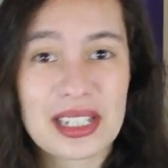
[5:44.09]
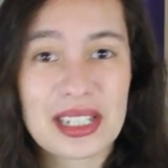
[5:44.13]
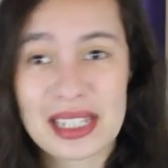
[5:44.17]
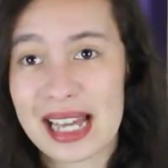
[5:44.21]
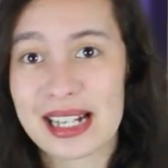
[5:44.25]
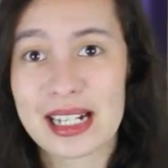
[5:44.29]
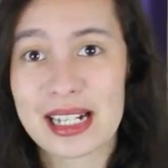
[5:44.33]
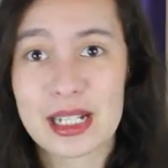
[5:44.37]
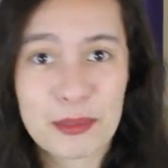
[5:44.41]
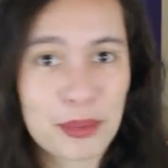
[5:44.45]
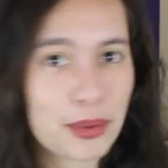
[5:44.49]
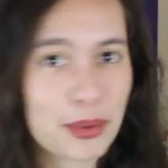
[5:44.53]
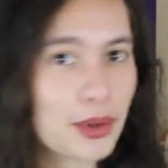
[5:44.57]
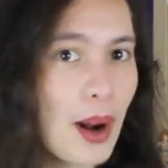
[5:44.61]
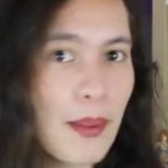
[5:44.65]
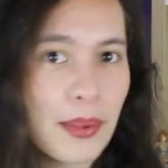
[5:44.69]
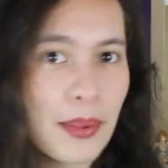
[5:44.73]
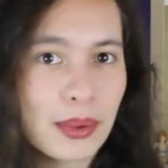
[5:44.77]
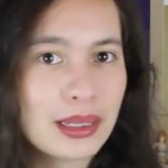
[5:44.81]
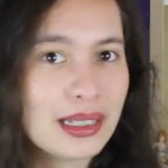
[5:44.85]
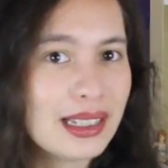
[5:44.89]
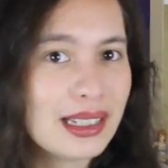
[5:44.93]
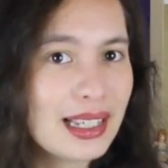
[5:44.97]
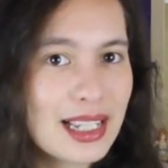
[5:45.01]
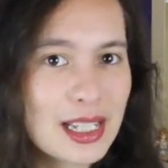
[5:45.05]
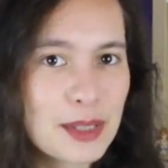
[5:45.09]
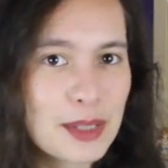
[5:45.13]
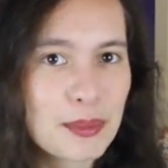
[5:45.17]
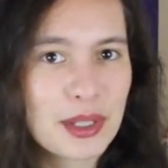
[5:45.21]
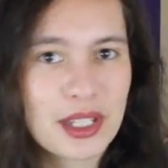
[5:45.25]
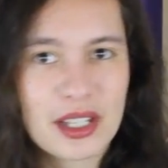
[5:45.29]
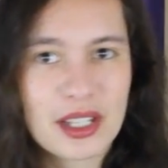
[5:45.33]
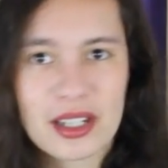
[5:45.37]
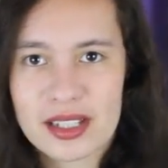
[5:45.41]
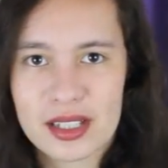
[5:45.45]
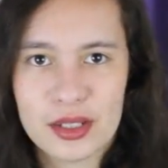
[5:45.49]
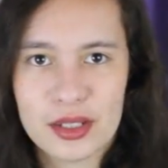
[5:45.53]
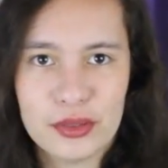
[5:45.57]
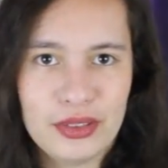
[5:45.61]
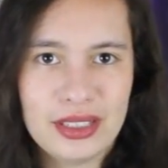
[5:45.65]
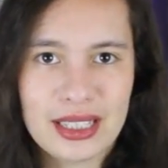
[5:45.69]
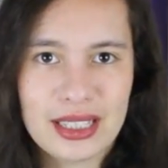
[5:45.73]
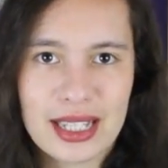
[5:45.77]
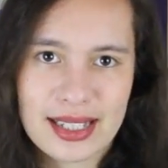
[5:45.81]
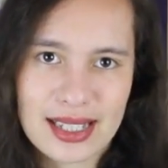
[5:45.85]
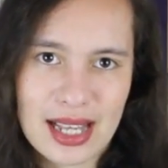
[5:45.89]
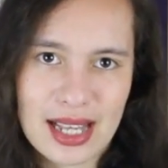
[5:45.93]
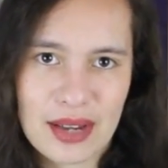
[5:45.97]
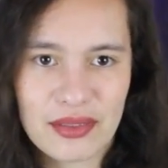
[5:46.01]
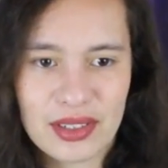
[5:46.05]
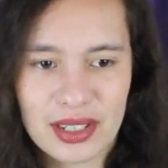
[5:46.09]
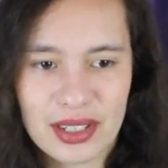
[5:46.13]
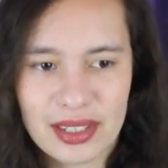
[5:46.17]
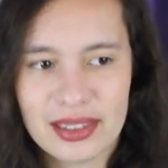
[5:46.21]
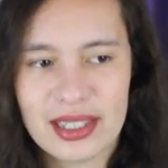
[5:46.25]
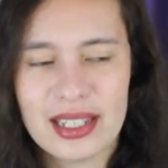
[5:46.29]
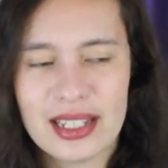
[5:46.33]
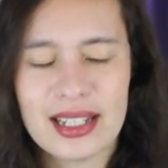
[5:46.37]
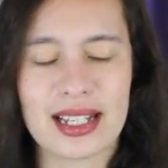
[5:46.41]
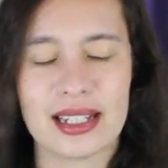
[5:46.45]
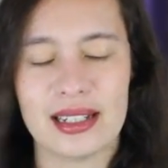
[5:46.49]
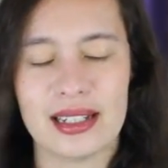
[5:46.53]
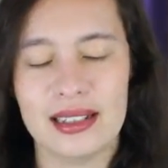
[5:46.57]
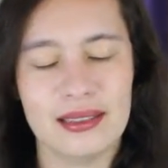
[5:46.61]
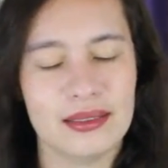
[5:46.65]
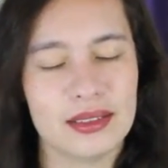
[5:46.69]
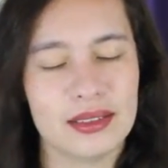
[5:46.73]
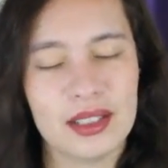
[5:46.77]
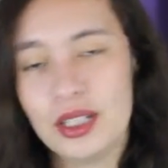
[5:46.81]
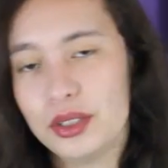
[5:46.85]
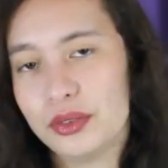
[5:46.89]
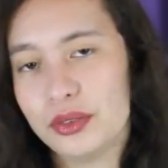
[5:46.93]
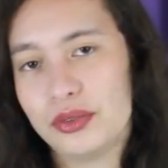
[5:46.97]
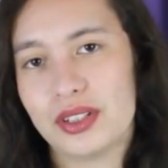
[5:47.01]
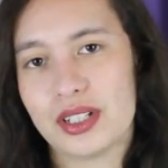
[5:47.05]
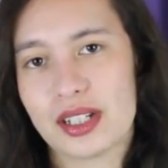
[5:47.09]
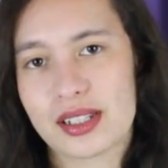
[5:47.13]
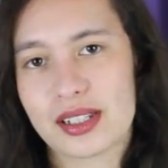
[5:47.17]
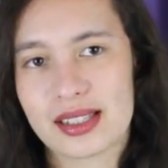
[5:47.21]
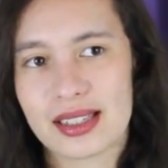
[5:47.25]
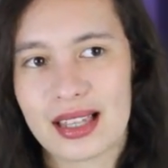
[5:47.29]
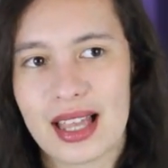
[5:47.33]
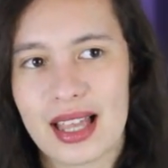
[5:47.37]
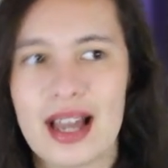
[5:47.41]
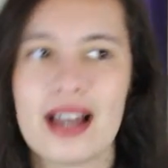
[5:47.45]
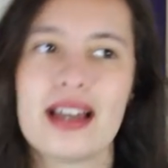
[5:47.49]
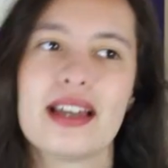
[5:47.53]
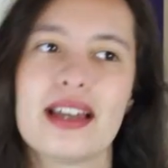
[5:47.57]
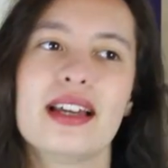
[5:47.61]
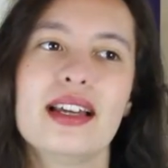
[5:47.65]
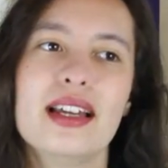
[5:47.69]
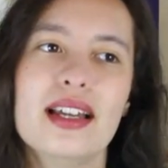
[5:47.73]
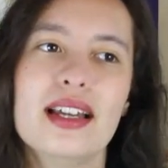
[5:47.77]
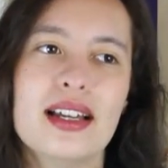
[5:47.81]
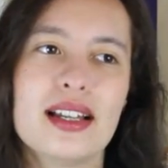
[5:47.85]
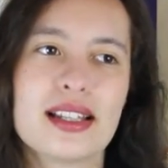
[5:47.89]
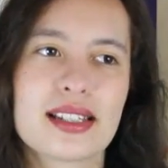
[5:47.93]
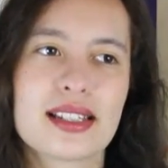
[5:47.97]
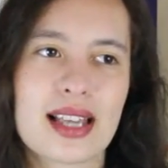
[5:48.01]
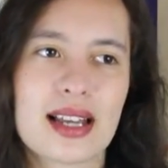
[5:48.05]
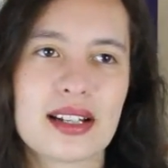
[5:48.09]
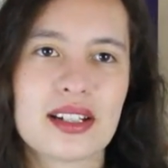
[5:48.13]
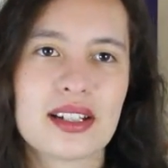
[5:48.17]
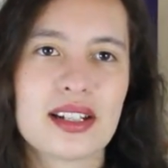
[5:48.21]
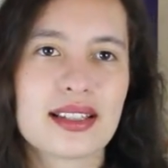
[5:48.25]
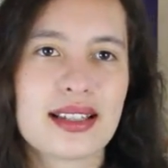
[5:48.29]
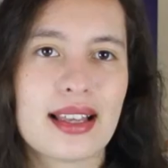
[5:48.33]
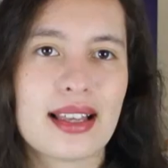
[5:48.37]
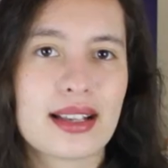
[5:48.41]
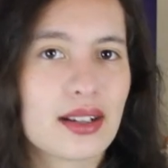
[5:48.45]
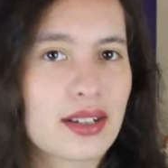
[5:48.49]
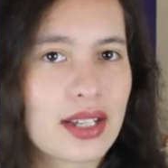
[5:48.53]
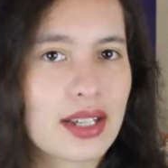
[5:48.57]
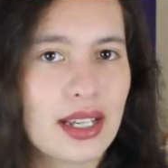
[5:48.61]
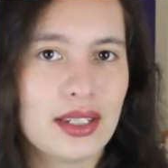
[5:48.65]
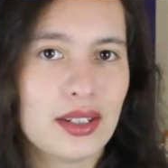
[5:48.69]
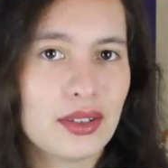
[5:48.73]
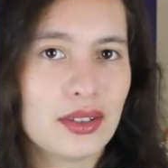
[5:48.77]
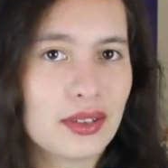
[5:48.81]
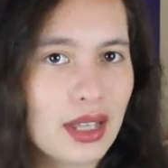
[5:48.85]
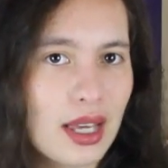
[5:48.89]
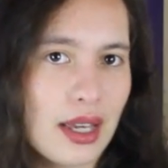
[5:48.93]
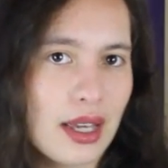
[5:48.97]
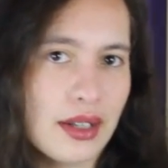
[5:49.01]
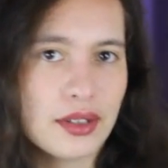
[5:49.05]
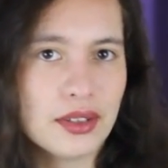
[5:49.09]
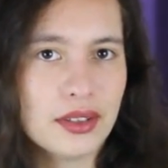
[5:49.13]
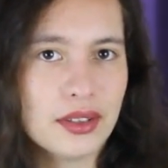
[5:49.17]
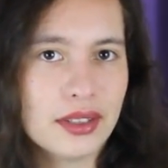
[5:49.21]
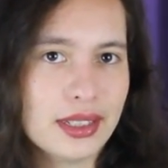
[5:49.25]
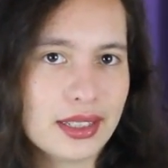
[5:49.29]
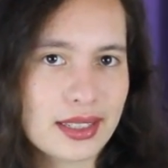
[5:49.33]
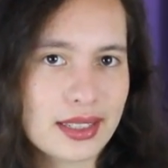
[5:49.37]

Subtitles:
and it probably is because Luffy likes everything and Luffy doesn't lie, Sanji's like, okay, you liar,